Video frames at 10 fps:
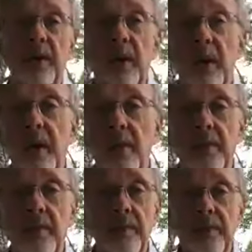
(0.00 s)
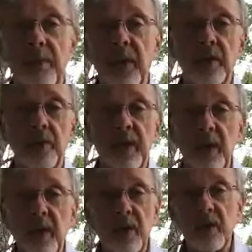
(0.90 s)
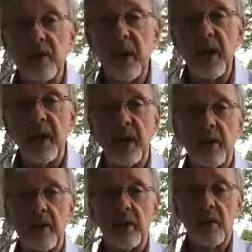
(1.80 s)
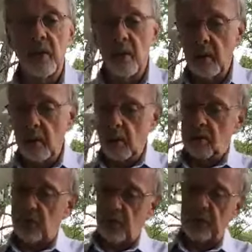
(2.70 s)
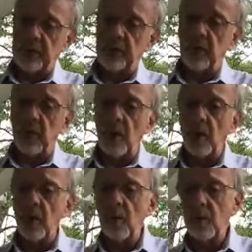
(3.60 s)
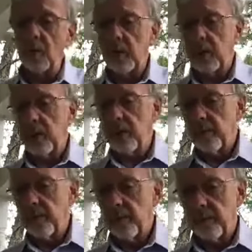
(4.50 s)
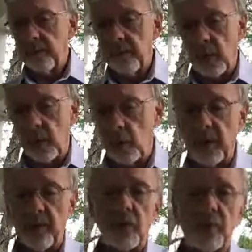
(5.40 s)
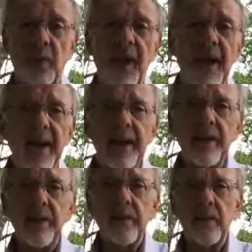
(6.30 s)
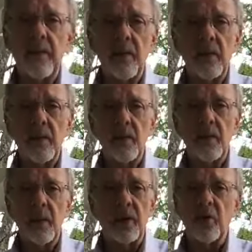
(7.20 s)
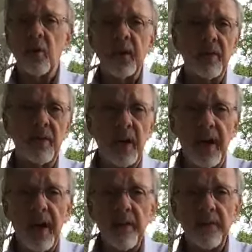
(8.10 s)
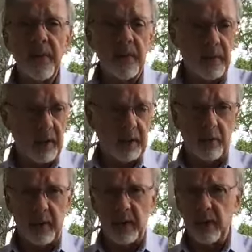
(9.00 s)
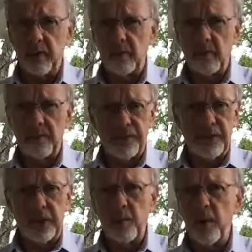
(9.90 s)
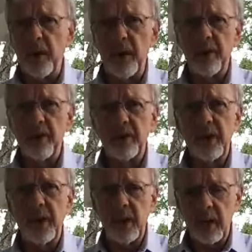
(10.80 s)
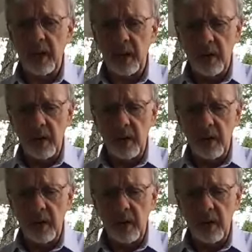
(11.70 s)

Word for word: um, things we can understand streets of gold, a river of life a tree of life, that things we can somewhat understand.